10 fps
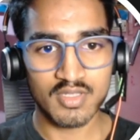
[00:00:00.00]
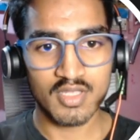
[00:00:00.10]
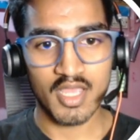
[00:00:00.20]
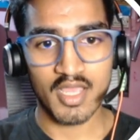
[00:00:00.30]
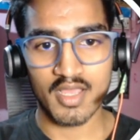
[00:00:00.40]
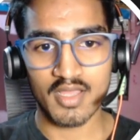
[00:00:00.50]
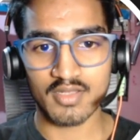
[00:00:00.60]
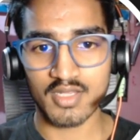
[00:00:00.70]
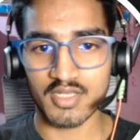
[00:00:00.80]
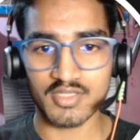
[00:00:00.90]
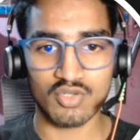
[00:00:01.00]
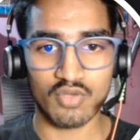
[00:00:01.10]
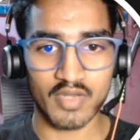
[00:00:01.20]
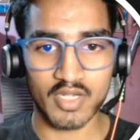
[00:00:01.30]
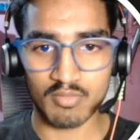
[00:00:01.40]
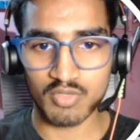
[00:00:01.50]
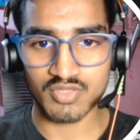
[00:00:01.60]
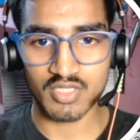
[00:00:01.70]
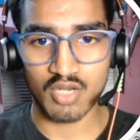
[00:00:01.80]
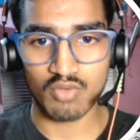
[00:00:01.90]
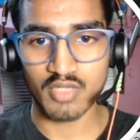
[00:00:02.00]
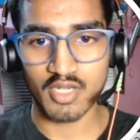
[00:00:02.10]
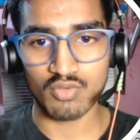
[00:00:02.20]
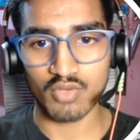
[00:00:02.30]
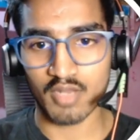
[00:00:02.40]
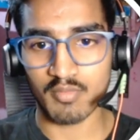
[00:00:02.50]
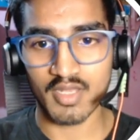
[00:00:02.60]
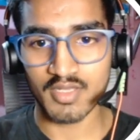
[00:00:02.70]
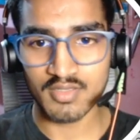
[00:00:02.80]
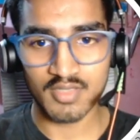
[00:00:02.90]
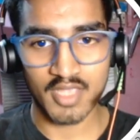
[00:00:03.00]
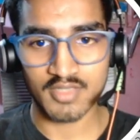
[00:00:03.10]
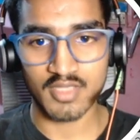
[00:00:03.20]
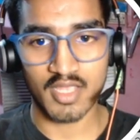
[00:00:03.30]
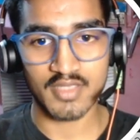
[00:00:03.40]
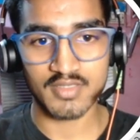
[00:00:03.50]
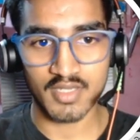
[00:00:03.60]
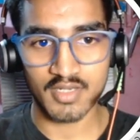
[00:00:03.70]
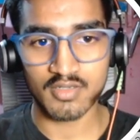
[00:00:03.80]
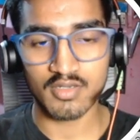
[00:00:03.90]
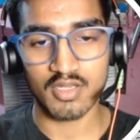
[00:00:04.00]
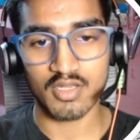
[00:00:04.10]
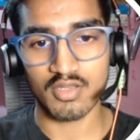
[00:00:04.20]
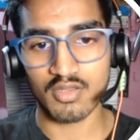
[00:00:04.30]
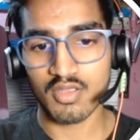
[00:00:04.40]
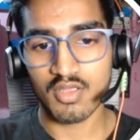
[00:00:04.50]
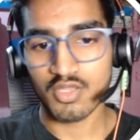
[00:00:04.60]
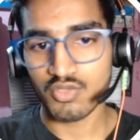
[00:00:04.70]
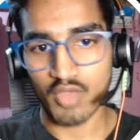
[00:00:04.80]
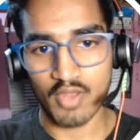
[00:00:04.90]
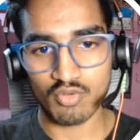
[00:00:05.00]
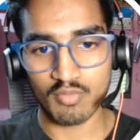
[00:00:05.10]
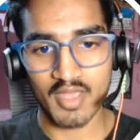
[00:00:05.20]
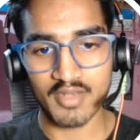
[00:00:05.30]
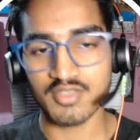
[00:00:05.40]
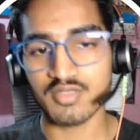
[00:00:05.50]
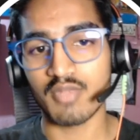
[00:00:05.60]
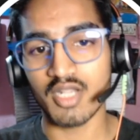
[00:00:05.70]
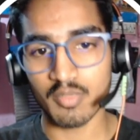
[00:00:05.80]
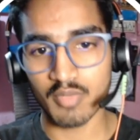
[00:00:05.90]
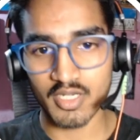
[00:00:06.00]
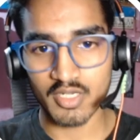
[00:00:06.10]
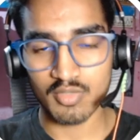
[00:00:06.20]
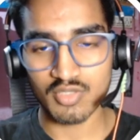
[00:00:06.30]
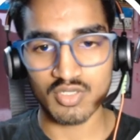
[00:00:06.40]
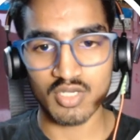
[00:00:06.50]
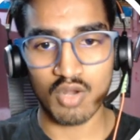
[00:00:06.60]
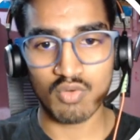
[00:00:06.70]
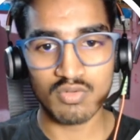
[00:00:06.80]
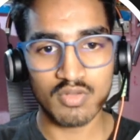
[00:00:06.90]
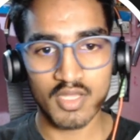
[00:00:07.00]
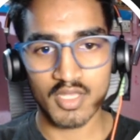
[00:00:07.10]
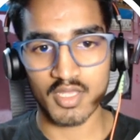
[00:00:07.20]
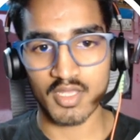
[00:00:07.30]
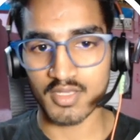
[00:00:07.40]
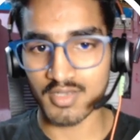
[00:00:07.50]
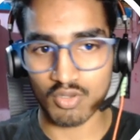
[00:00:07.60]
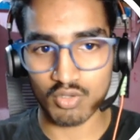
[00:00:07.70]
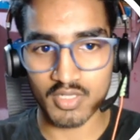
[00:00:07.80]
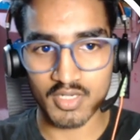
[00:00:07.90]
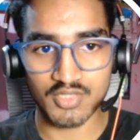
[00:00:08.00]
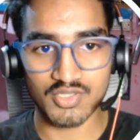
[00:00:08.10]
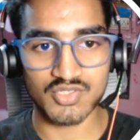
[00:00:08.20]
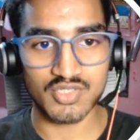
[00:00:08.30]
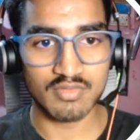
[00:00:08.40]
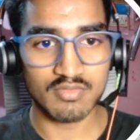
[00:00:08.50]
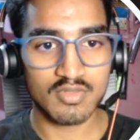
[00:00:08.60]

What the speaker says: and collection of AWS account that you can manage. As I said, you have to manage multiple AWS account in an organization.